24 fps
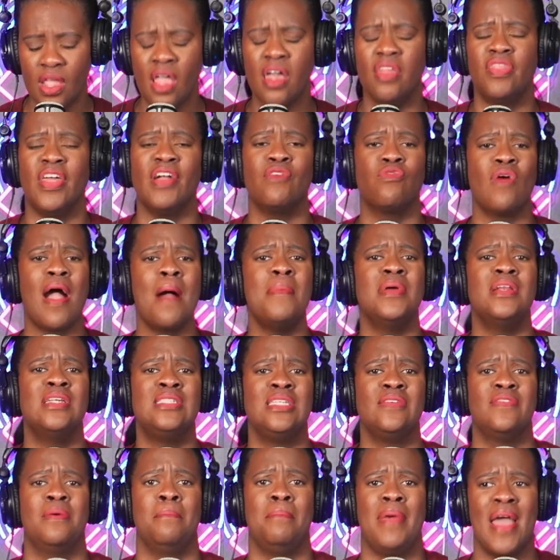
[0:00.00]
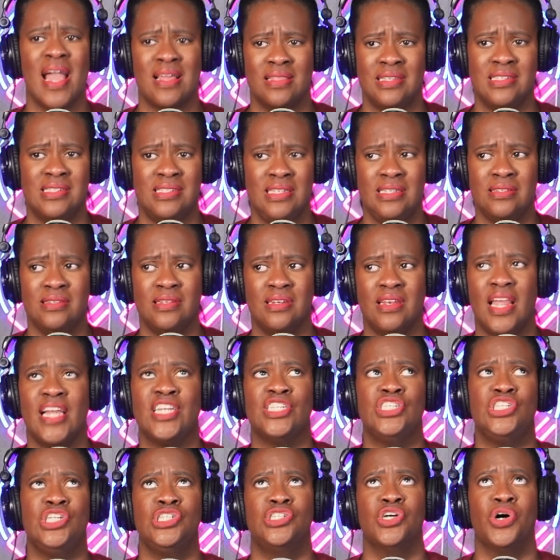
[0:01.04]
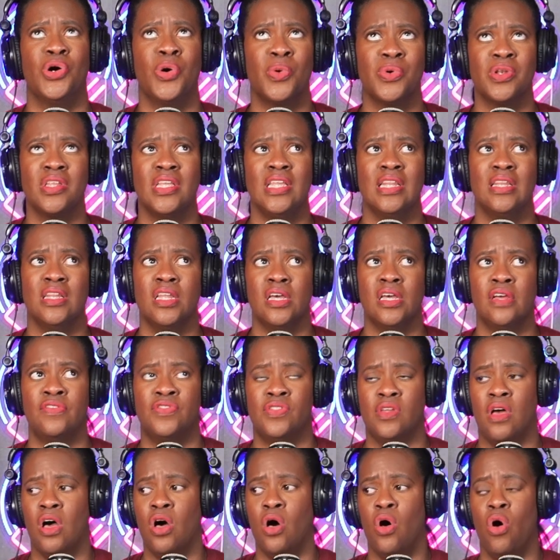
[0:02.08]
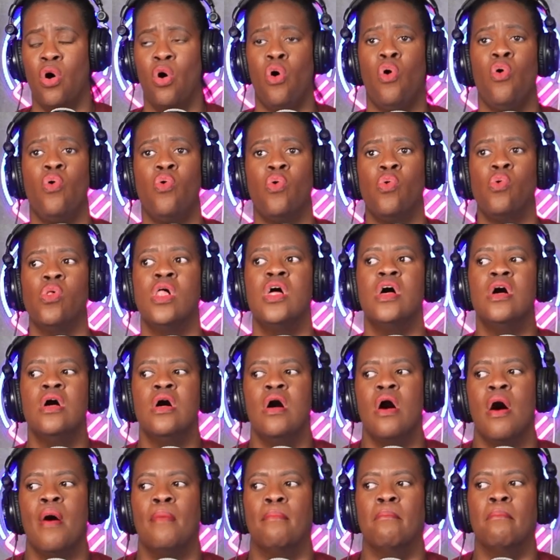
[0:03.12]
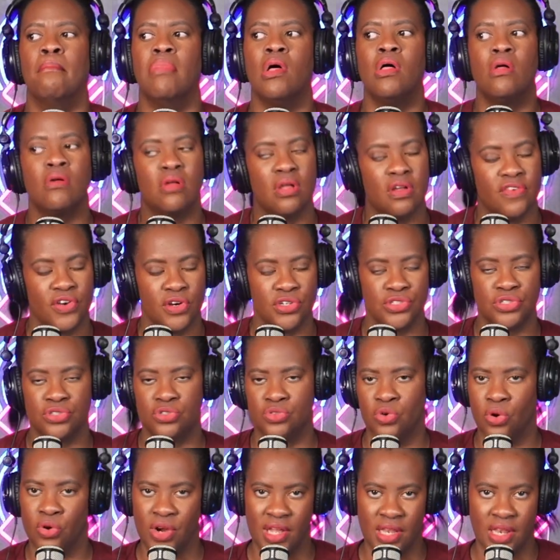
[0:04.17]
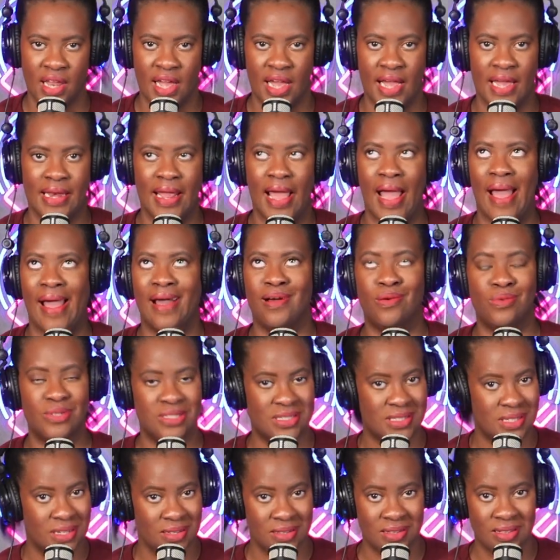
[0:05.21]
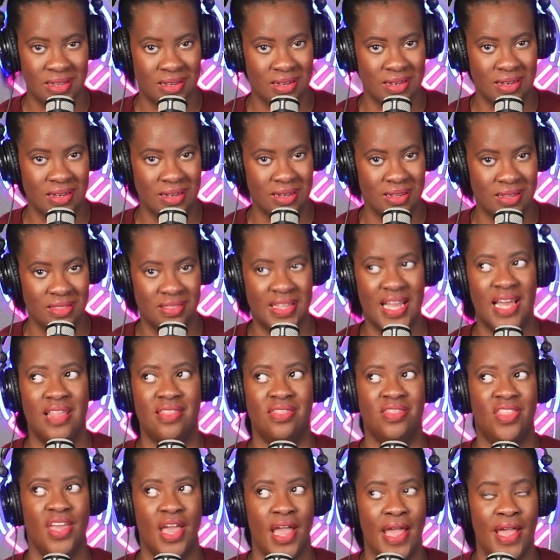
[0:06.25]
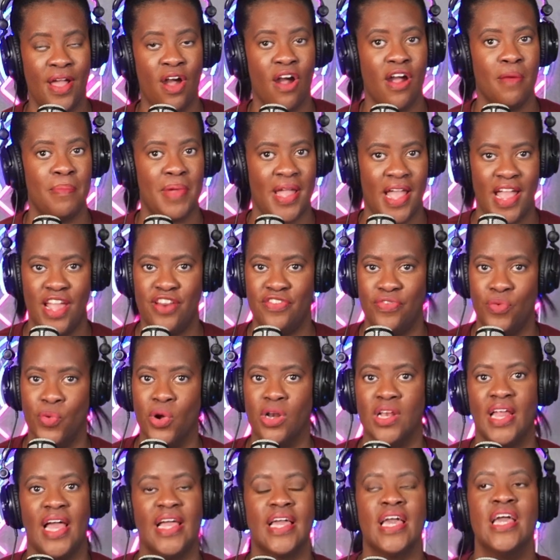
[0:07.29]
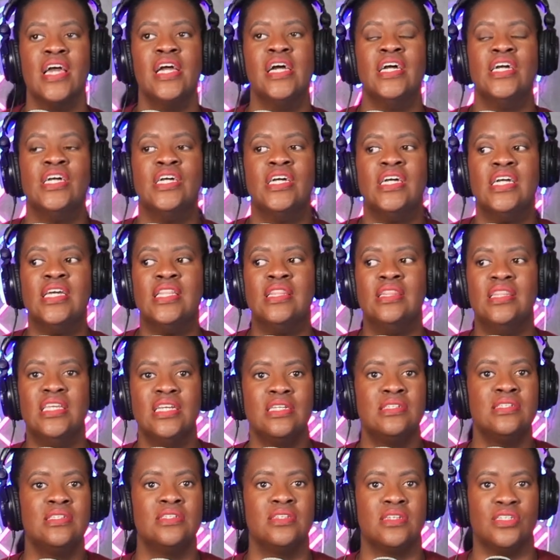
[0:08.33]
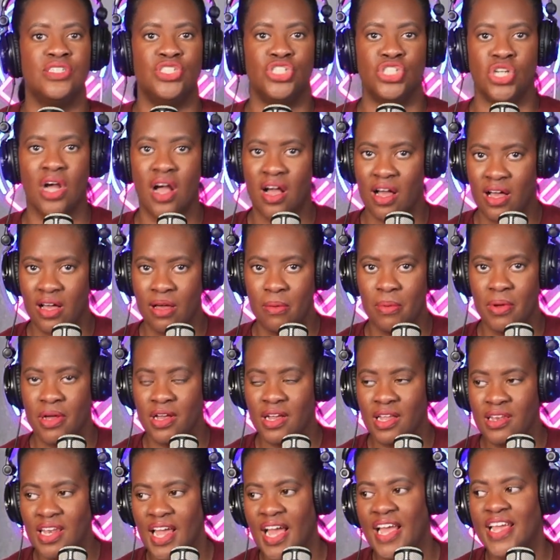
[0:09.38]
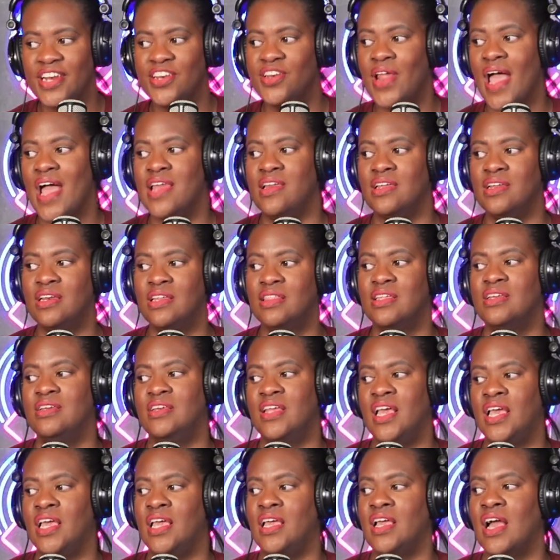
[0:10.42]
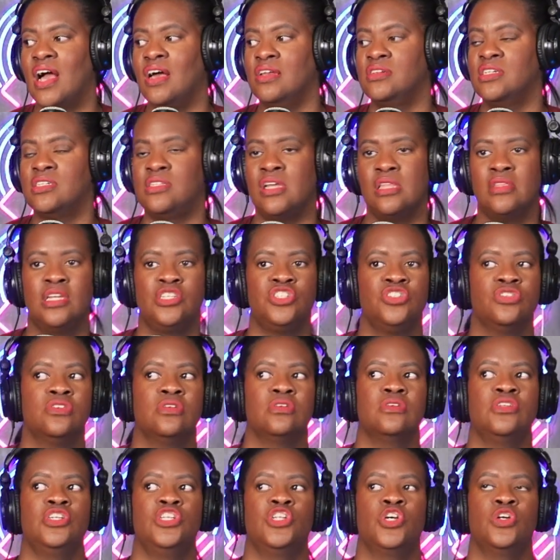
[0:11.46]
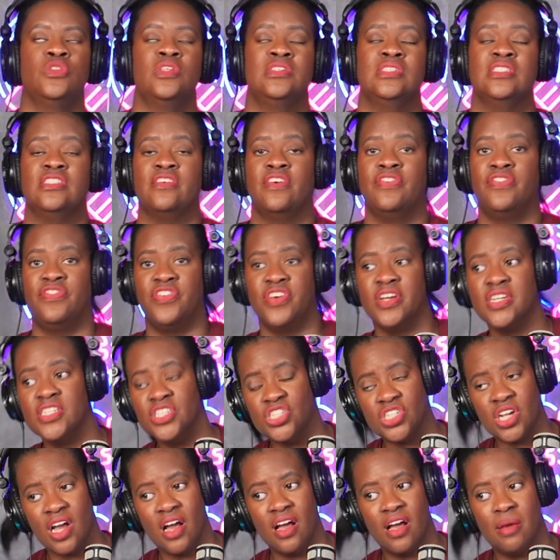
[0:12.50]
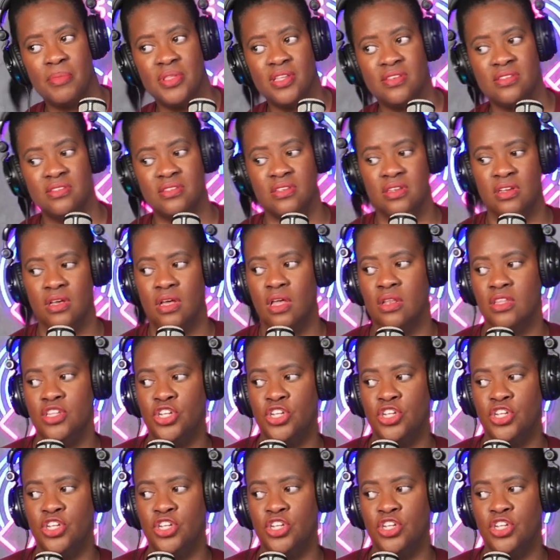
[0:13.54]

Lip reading: that Robyn is even back this season. Like, she totally left a whole bulk of her storyline out that they are paid for. Like, this is a job. Like, at the end of the day, I understand that this is a fun job. This is a